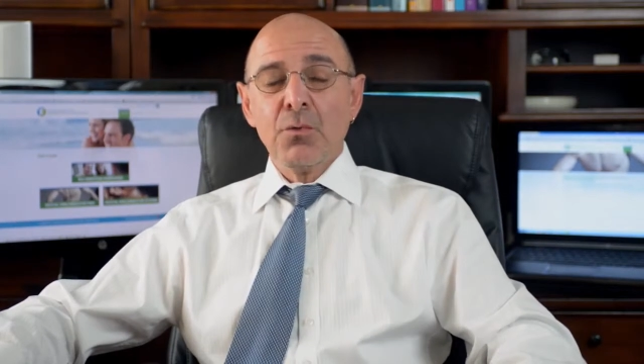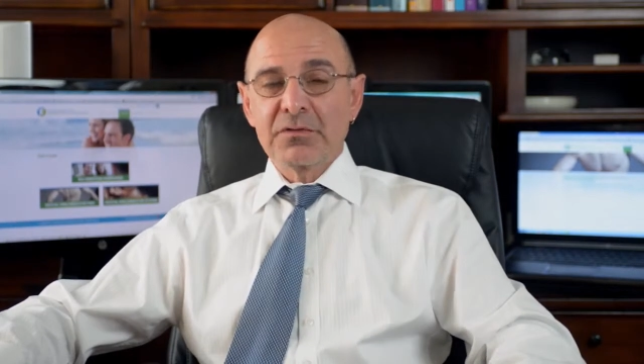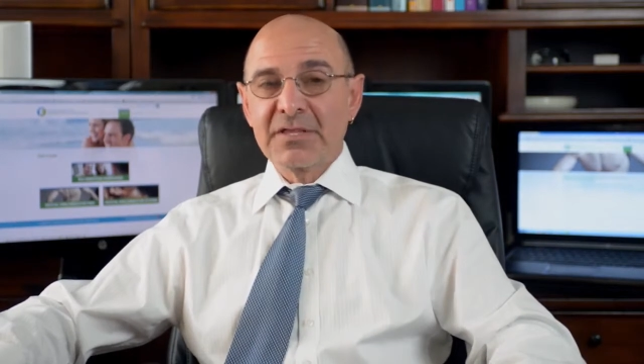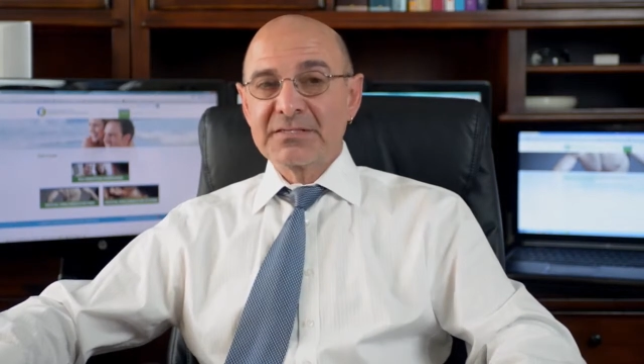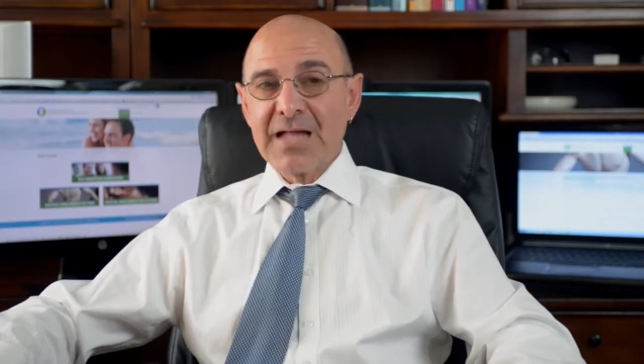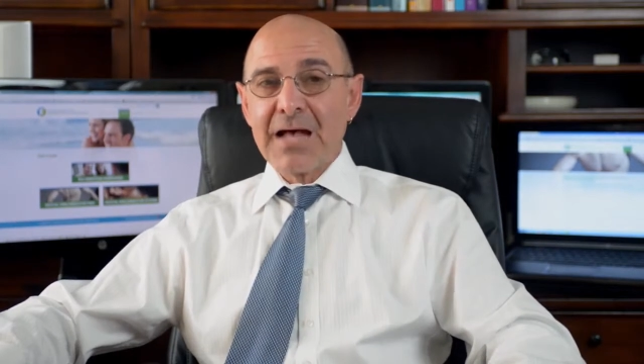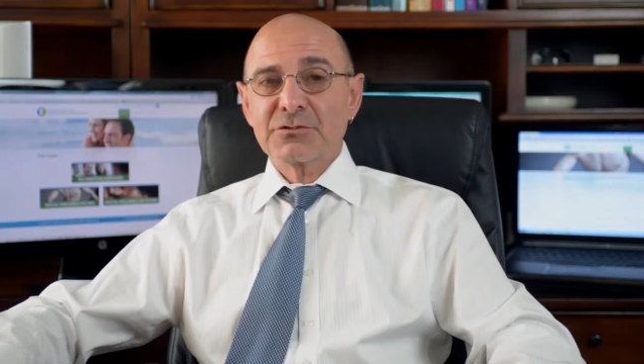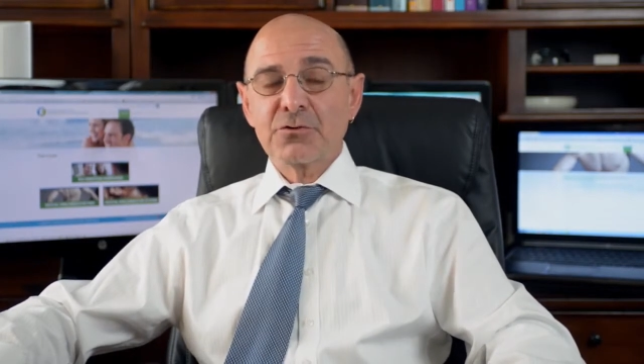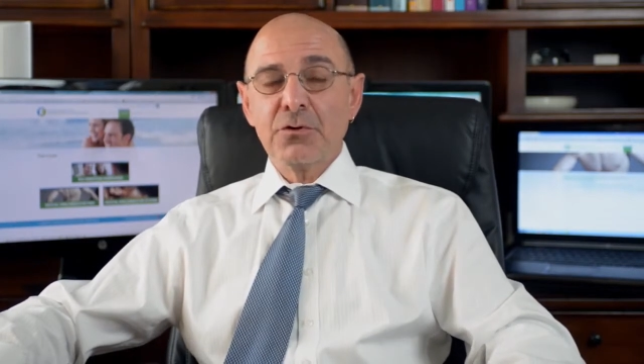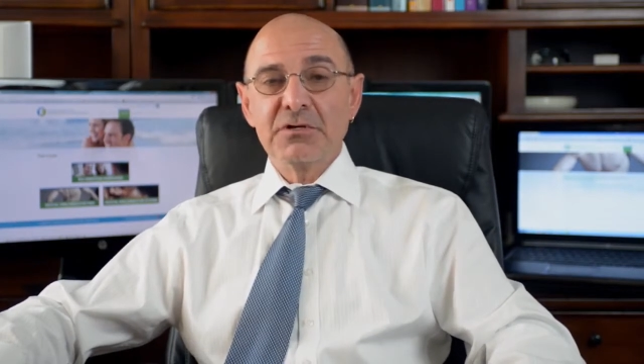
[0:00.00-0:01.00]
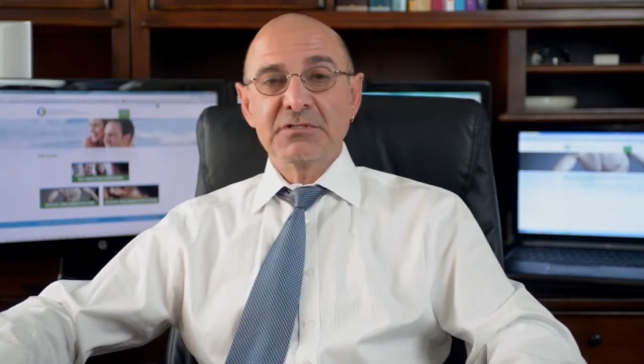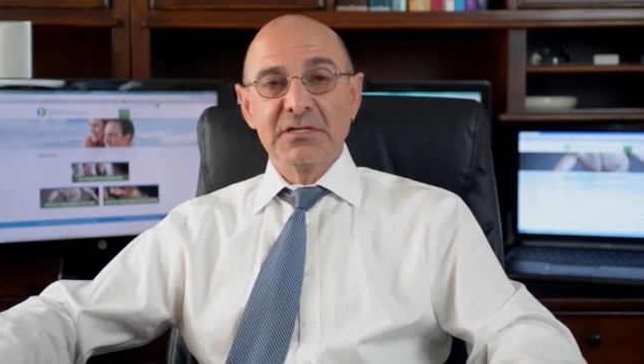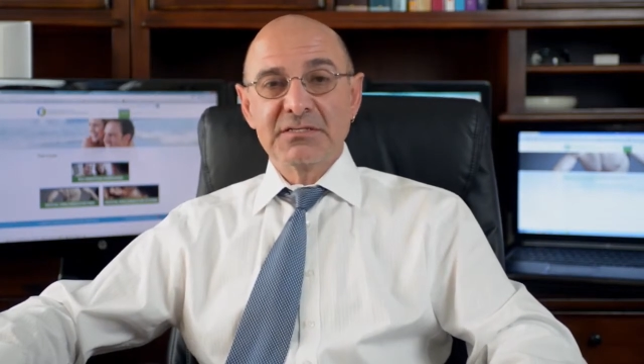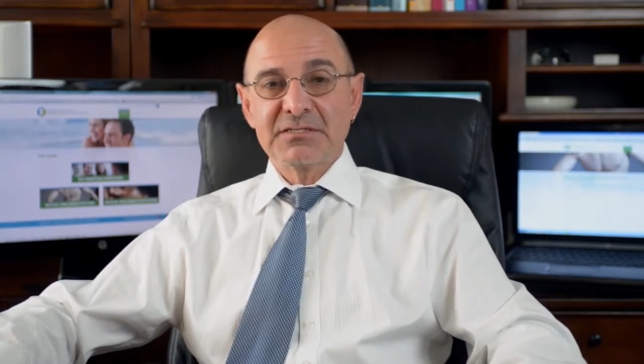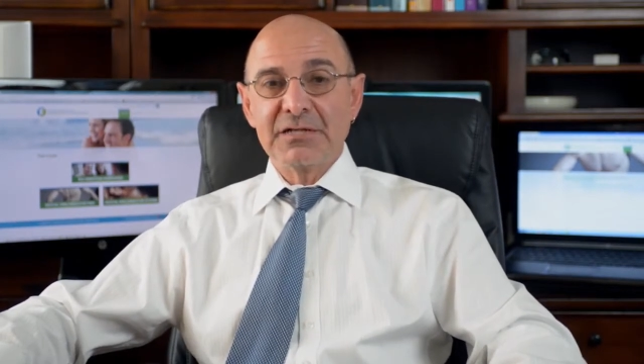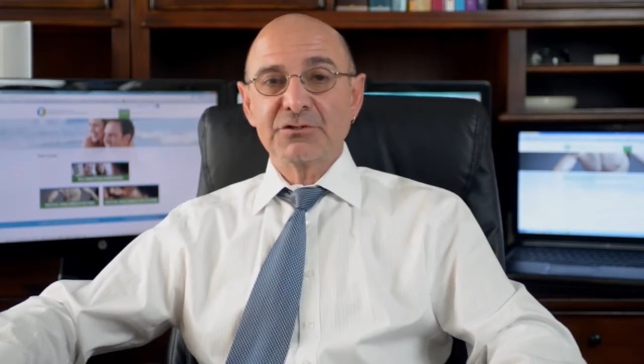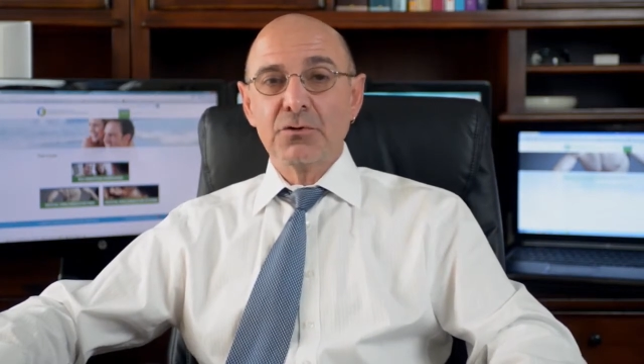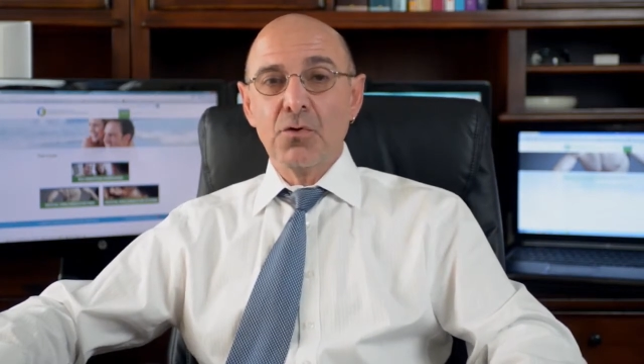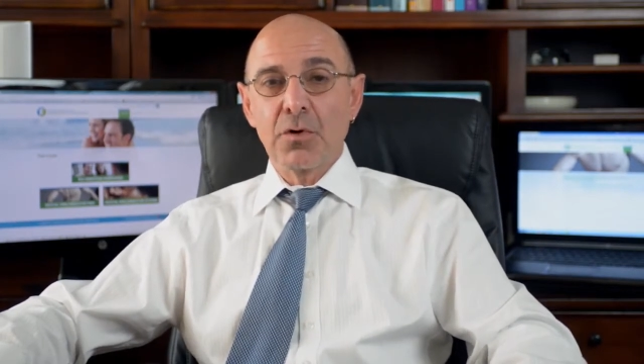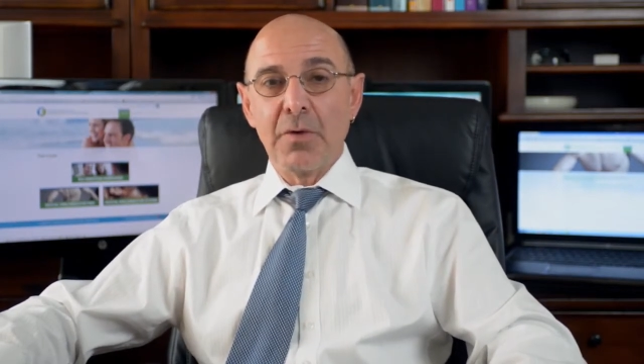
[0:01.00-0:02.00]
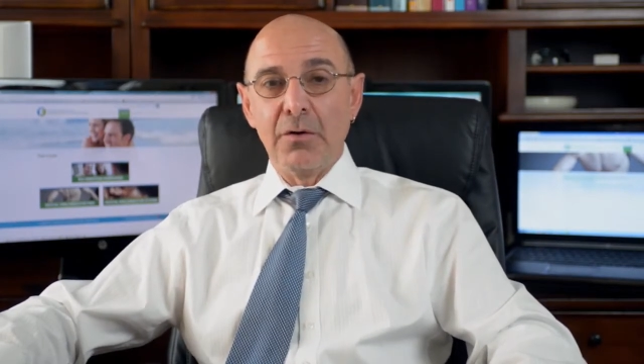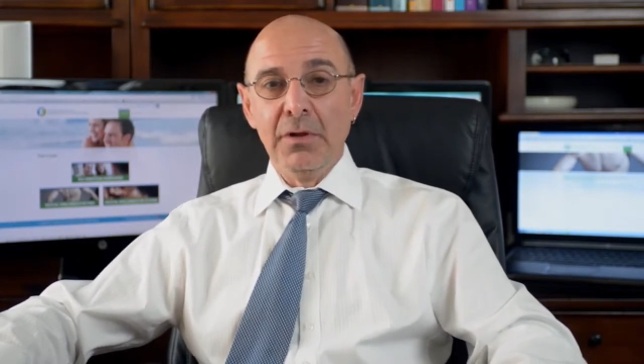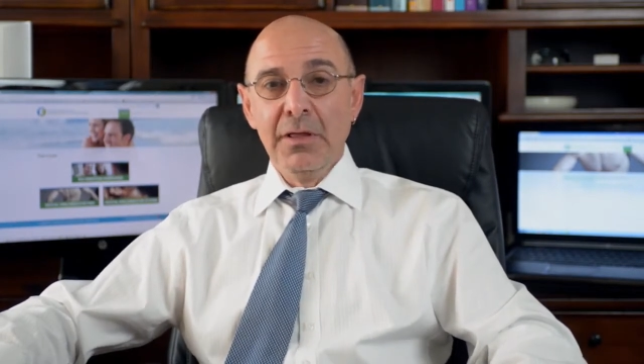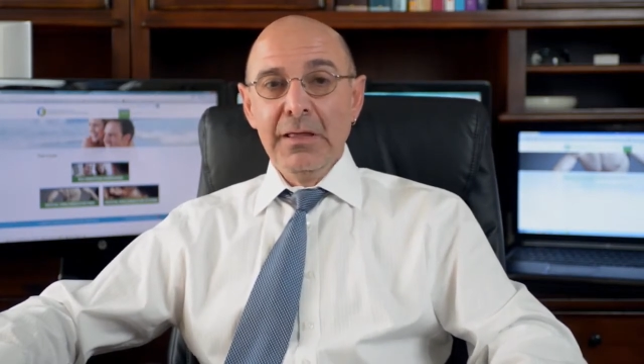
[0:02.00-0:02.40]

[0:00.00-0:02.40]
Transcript: Well, testosterone is an essential hormone.